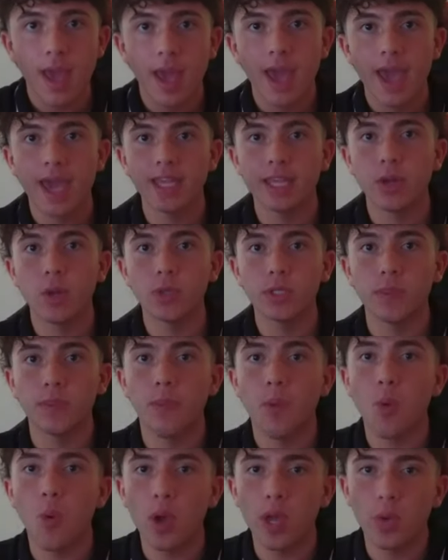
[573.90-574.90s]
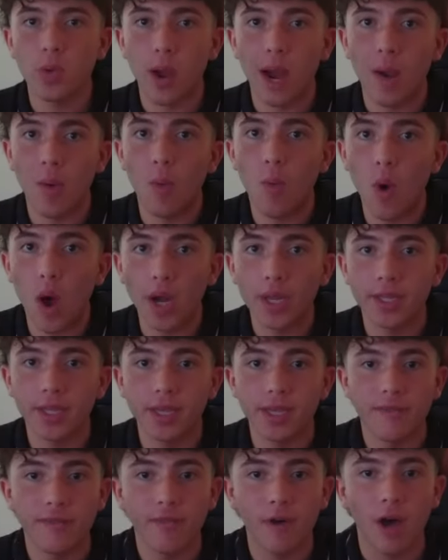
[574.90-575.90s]
And there was a point where I wanted to
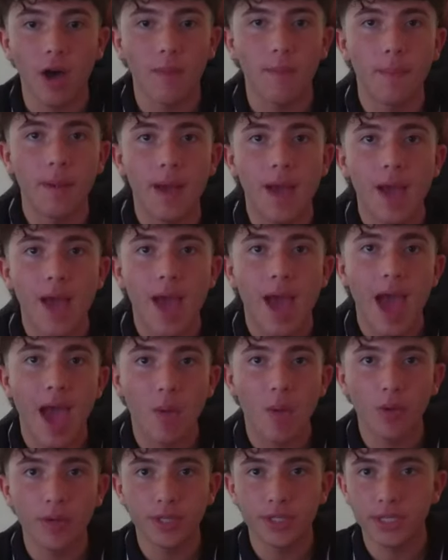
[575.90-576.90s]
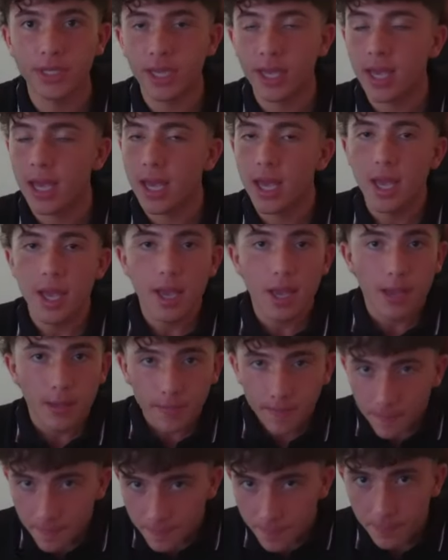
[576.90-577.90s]
give up. I was
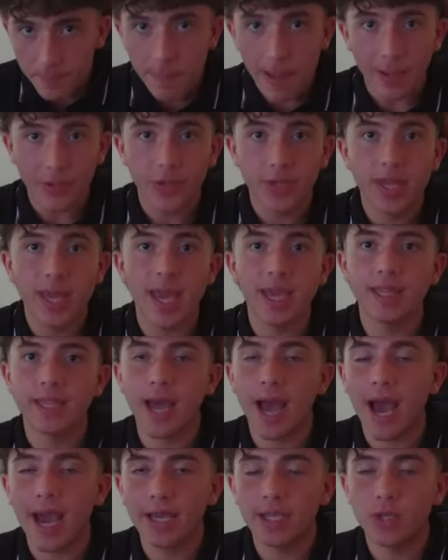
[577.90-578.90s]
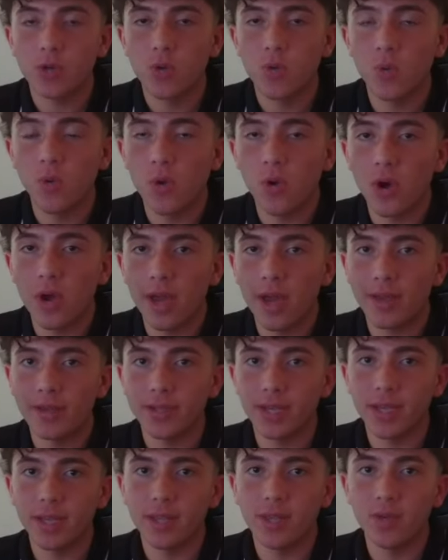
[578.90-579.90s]
about to get into high school and I was
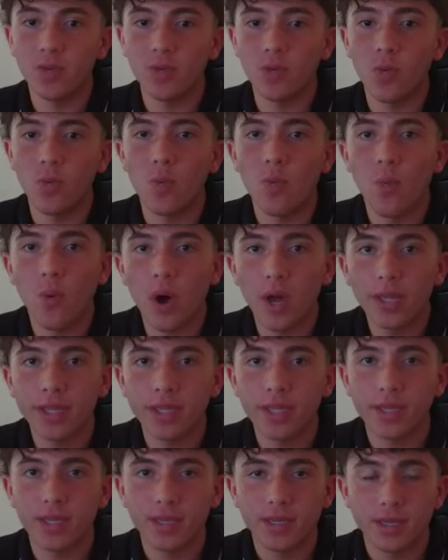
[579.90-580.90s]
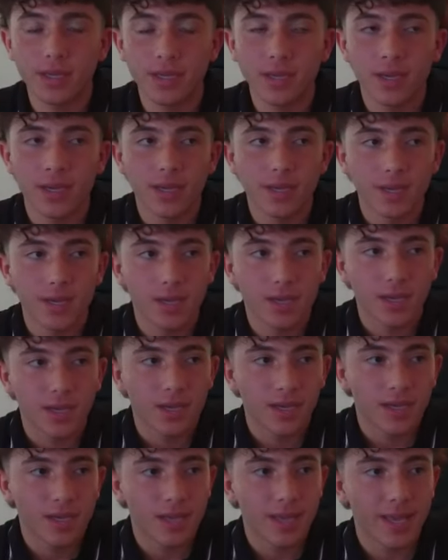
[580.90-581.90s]
like, dude, what?
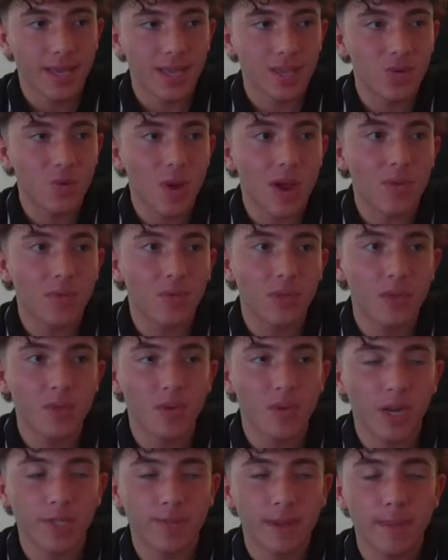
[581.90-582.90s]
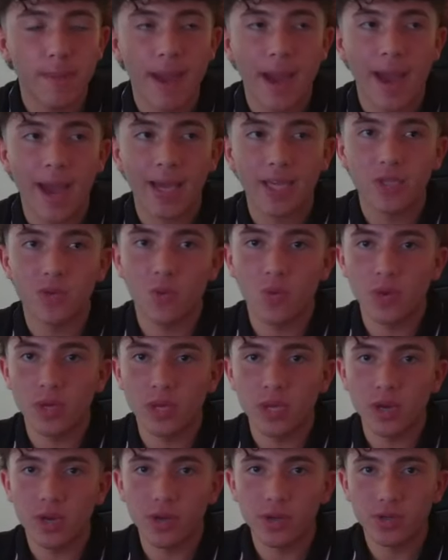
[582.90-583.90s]
like, do I really want to spend my high school
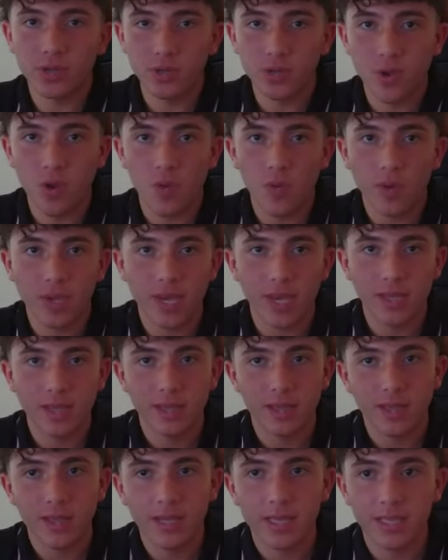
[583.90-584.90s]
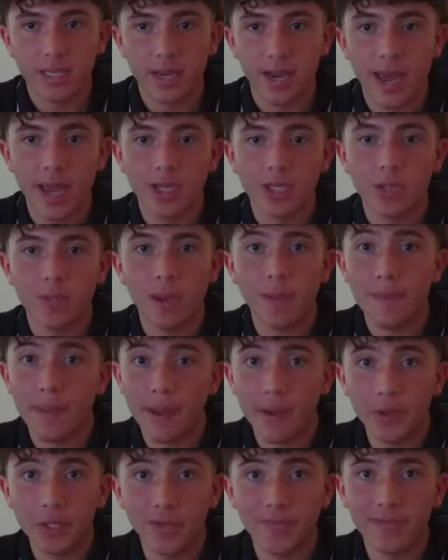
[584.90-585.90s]
years going into this? And actually, my
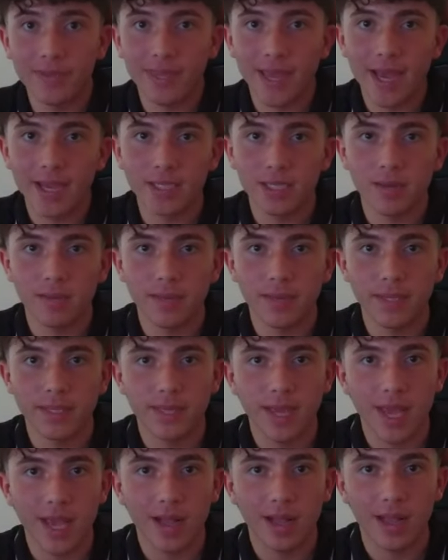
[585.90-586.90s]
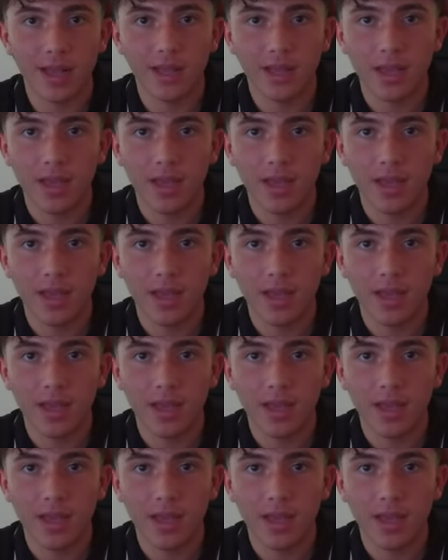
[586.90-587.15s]
parents even texted me saying, like,